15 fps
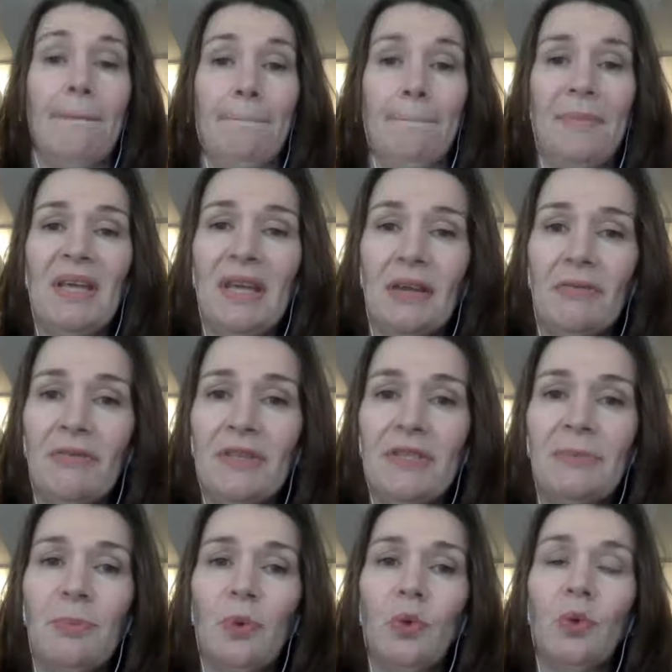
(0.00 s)
being
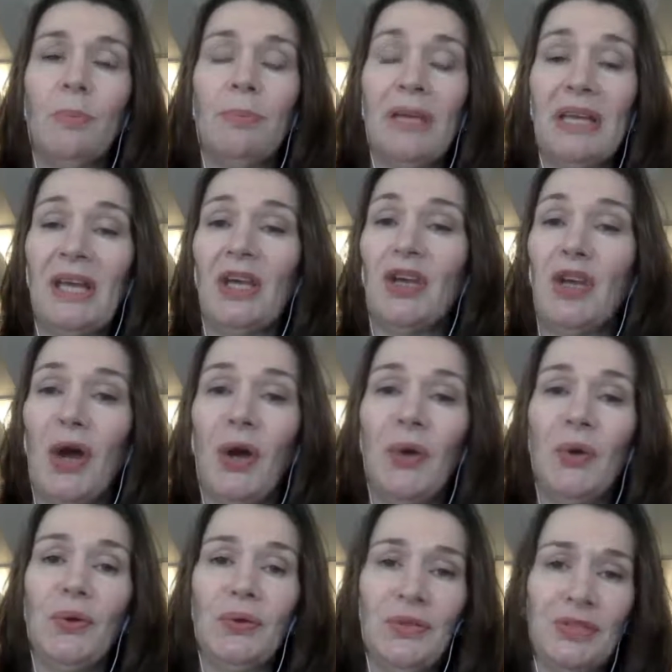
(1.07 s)
visible, being
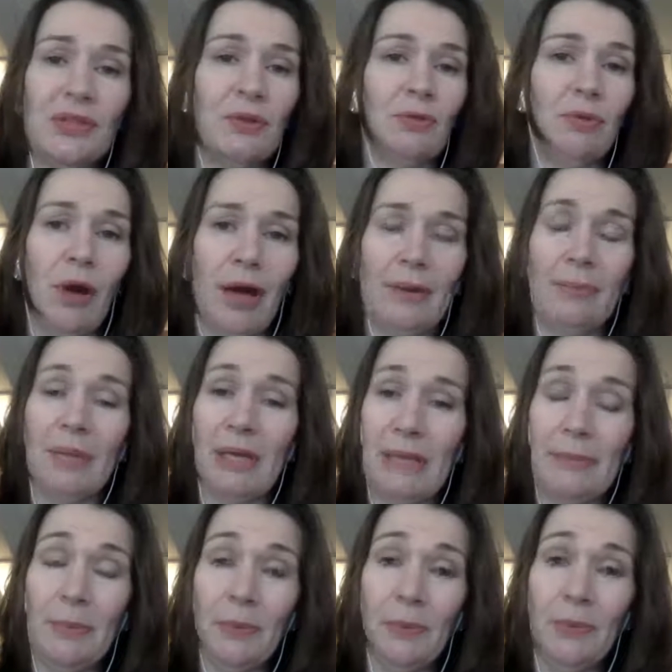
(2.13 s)
known to the right
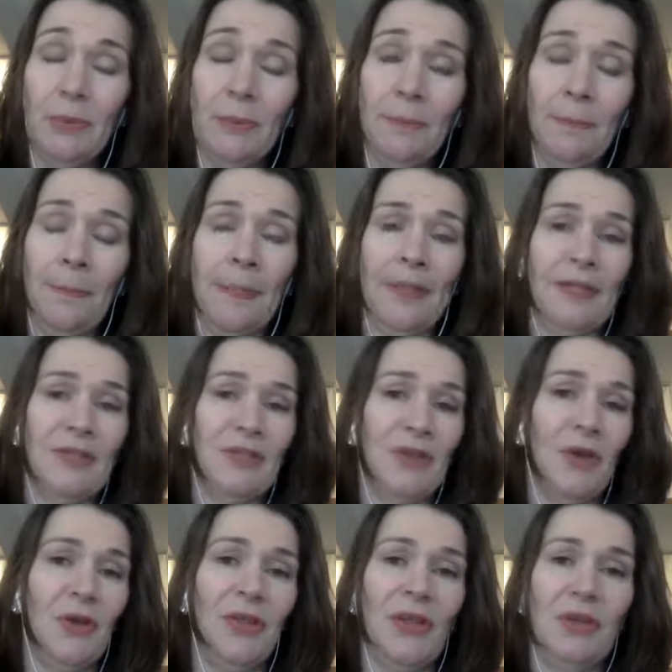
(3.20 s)
people,
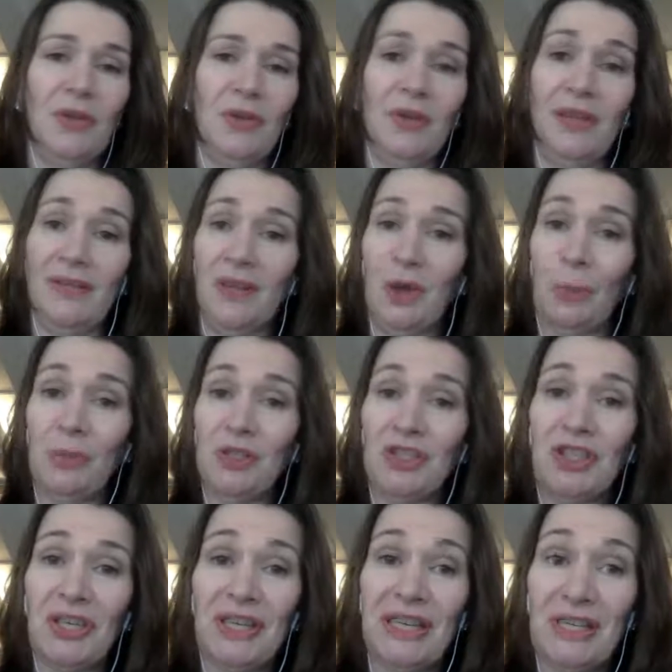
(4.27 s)
so that you get the
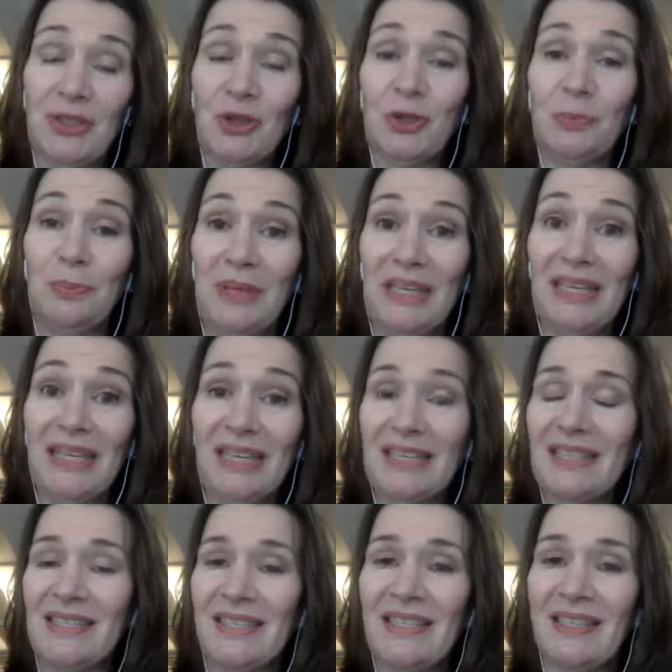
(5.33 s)
opportunity to be
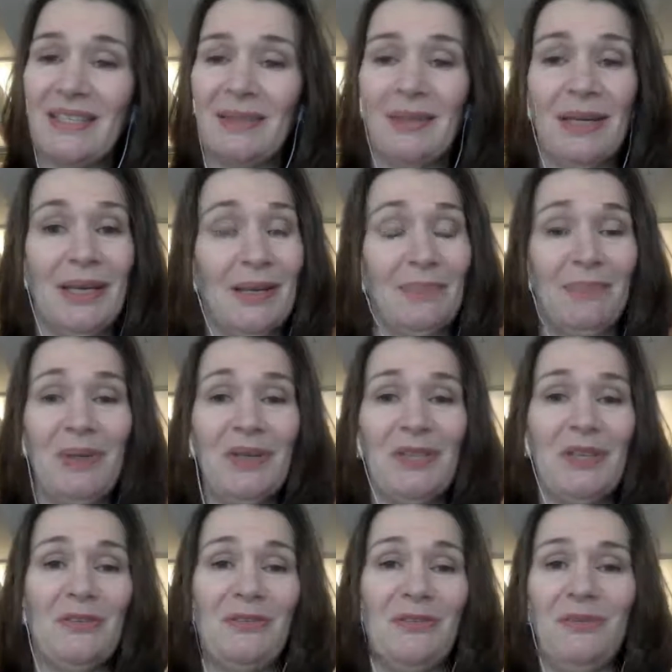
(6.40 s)
considered. Because
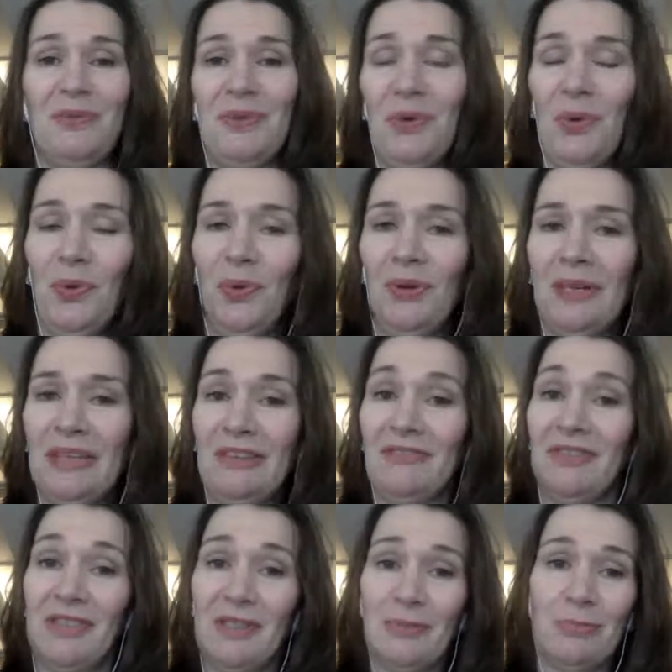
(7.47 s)
if you're
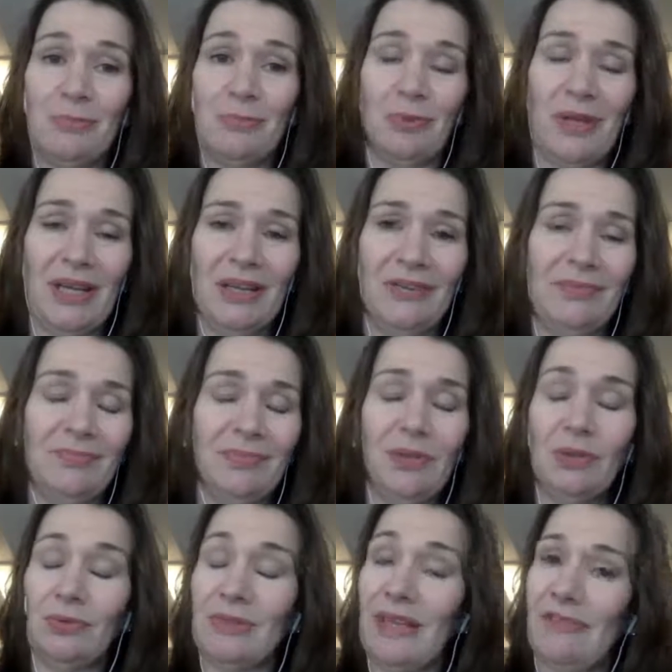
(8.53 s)
invisible, then
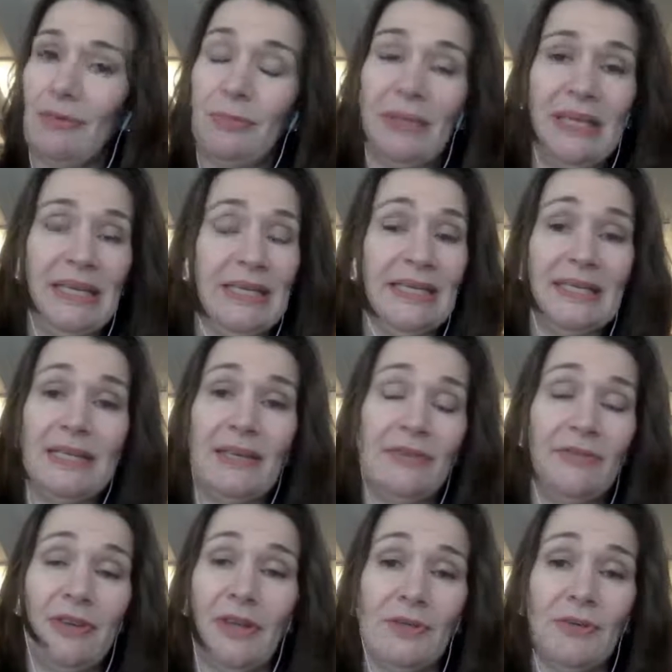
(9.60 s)
you'll never be considered
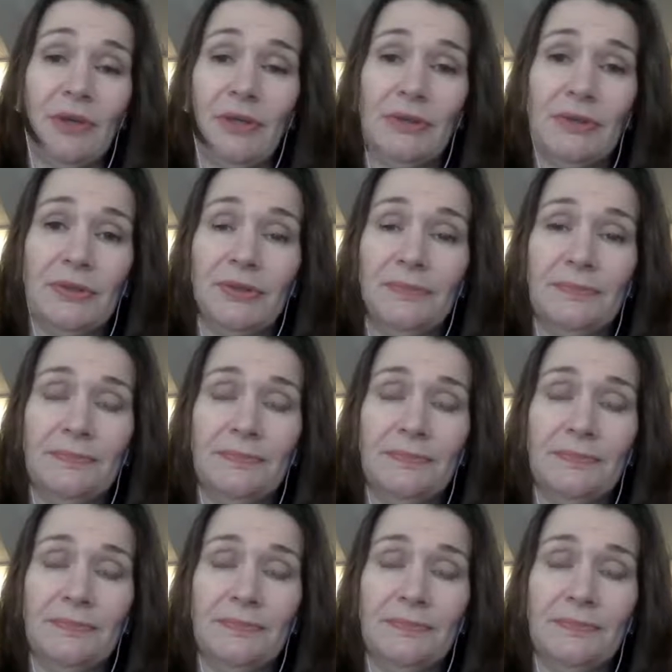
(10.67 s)
for those roles.